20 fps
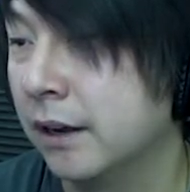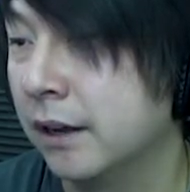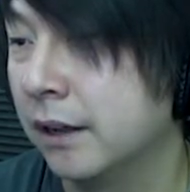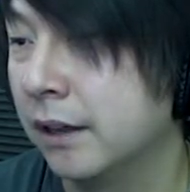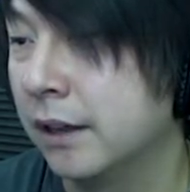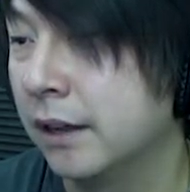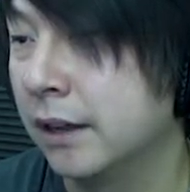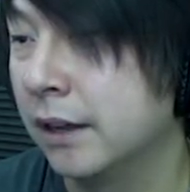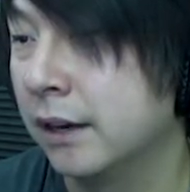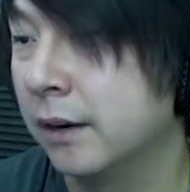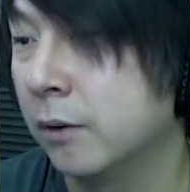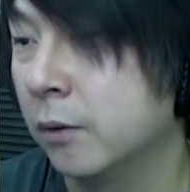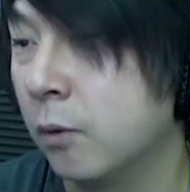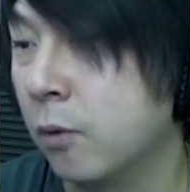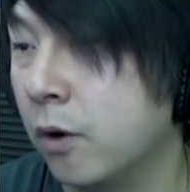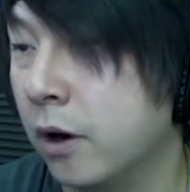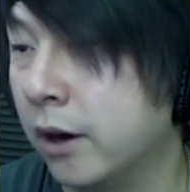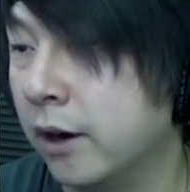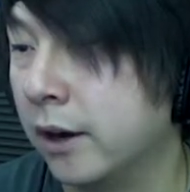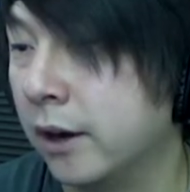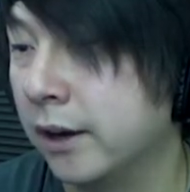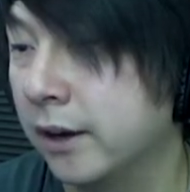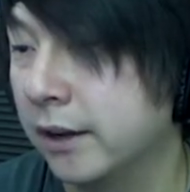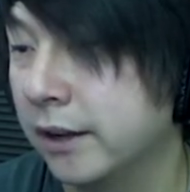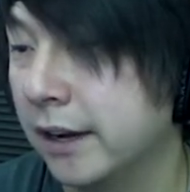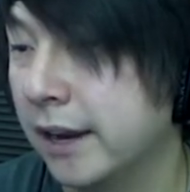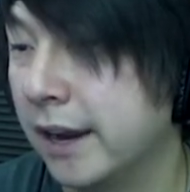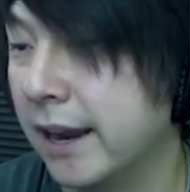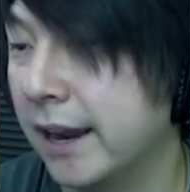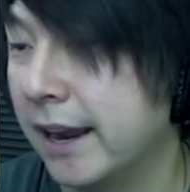And then wonk.
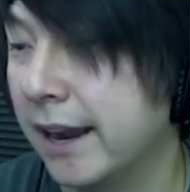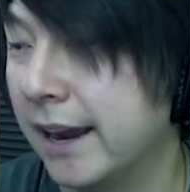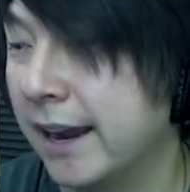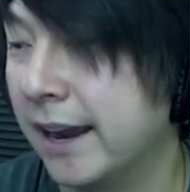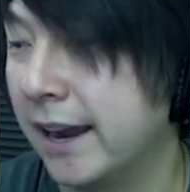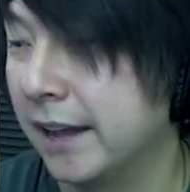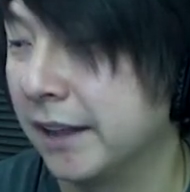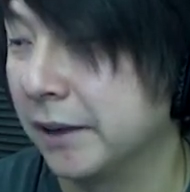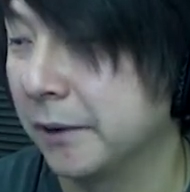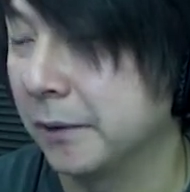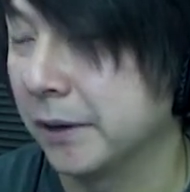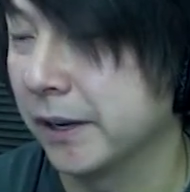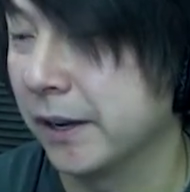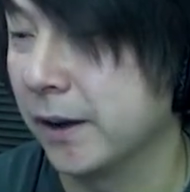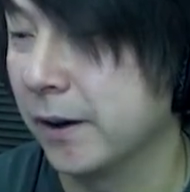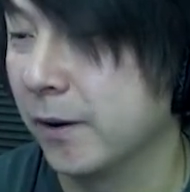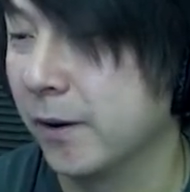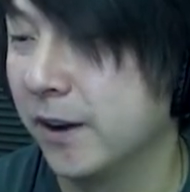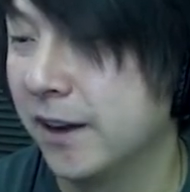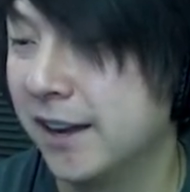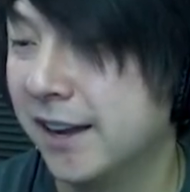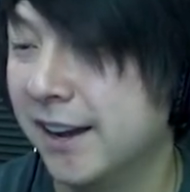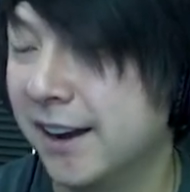Yeah, there we go.